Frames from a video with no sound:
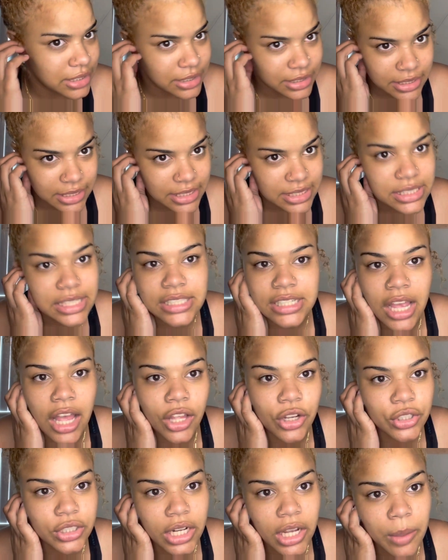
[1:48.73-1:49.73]
is this
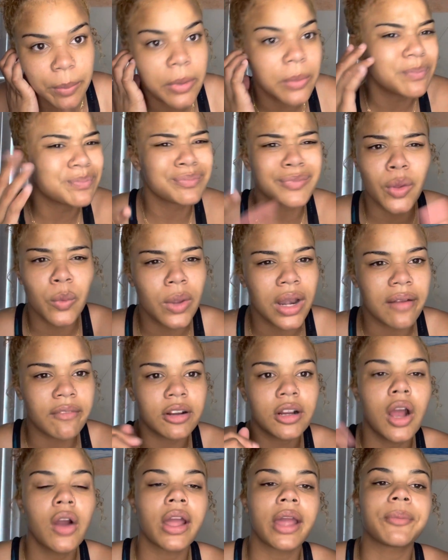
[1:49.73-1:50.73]
color now. But whatever.
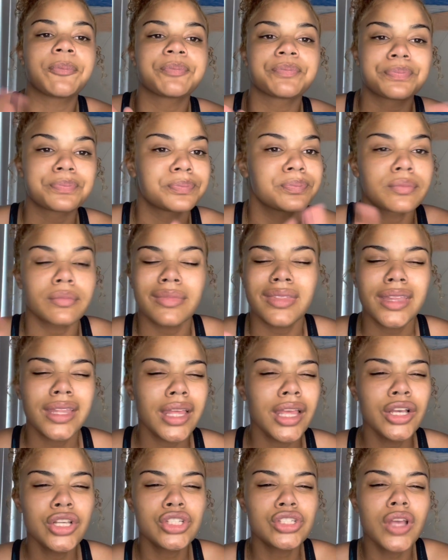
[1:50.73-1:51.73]
Okay.
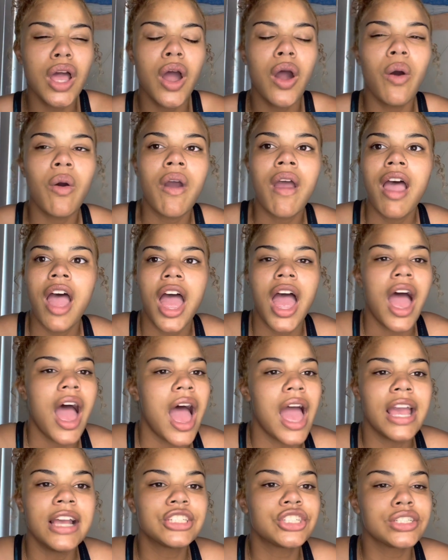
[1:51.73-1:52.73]
So,
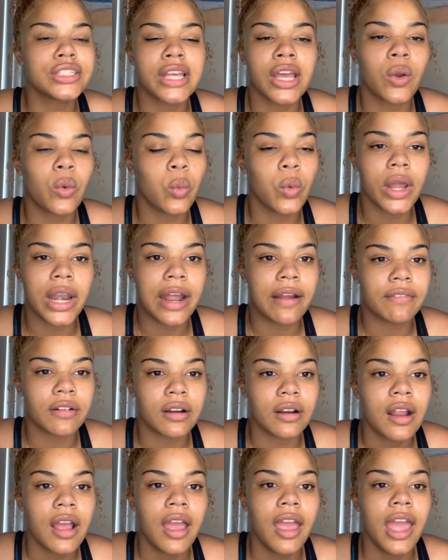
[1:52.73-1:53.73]
it's just like,
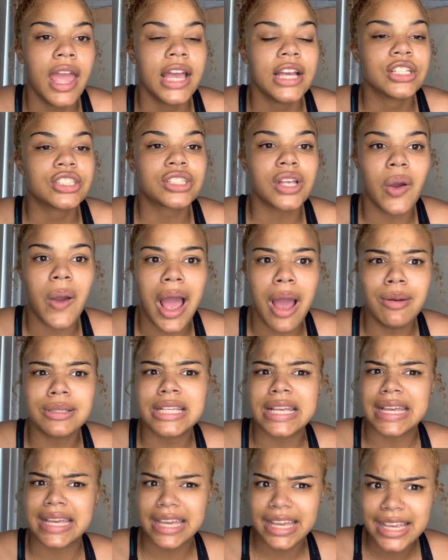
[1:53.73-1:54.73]
whatever. So, I was
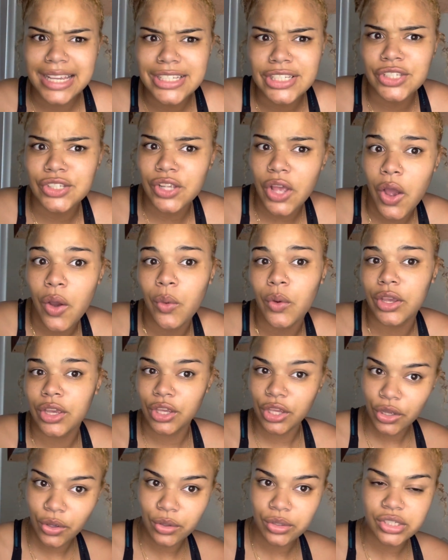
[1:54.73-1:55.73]
like, he is so
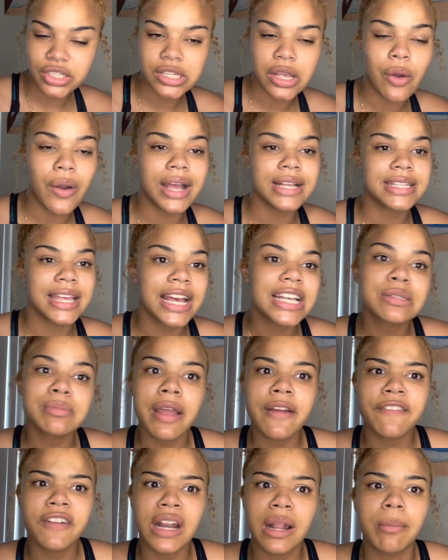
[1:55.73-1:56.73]
cute. So, I texted my
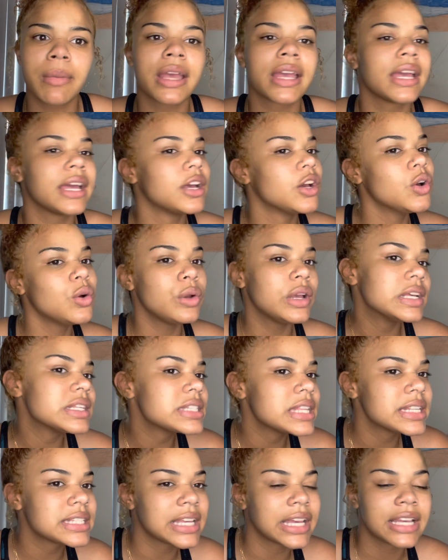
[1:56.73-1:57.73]
friend. I'm like, who is
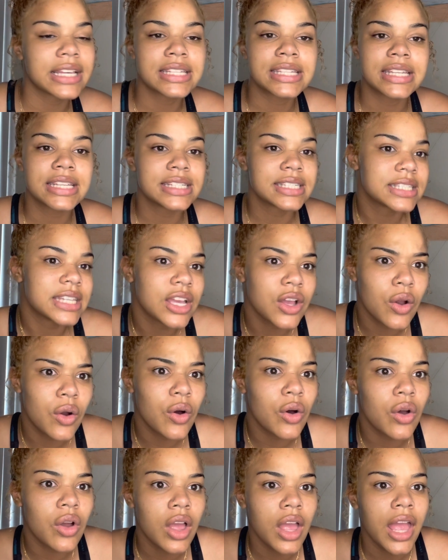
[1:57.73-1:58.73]
this? Like, is he
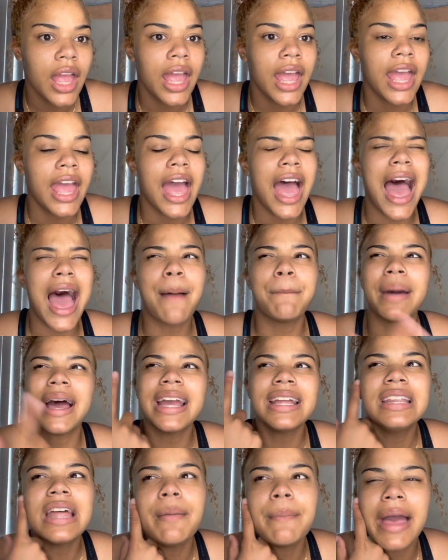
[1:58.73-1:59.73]
single? My
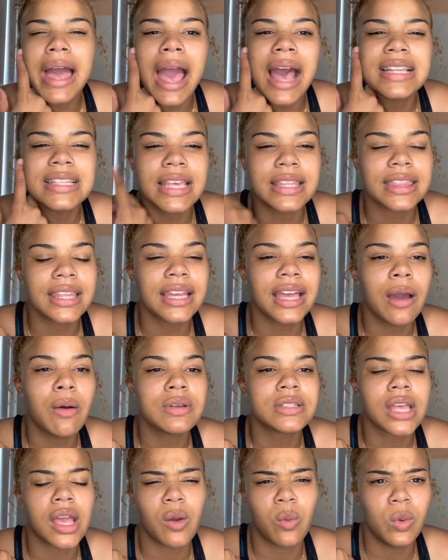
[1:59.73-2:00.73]
dumb ass, I think I was
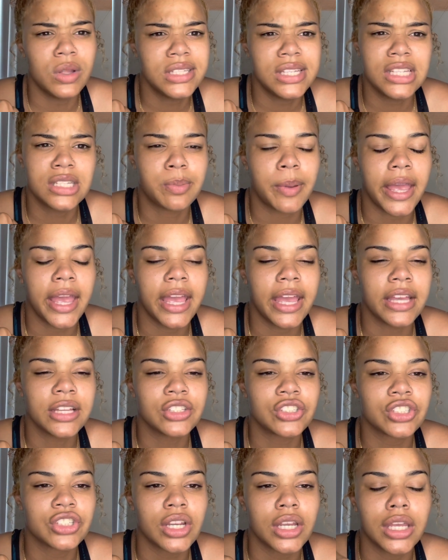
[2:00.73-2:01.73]
like, what's his
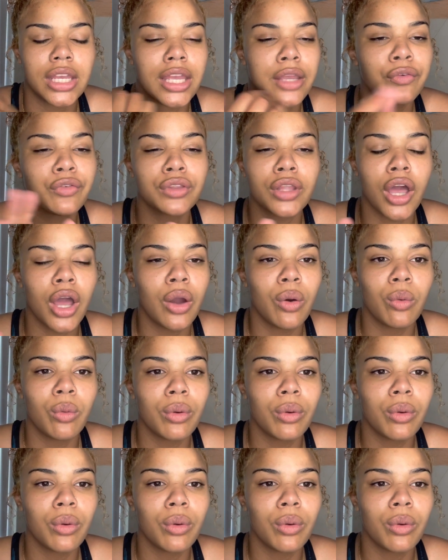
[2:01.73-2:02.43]
page? Even though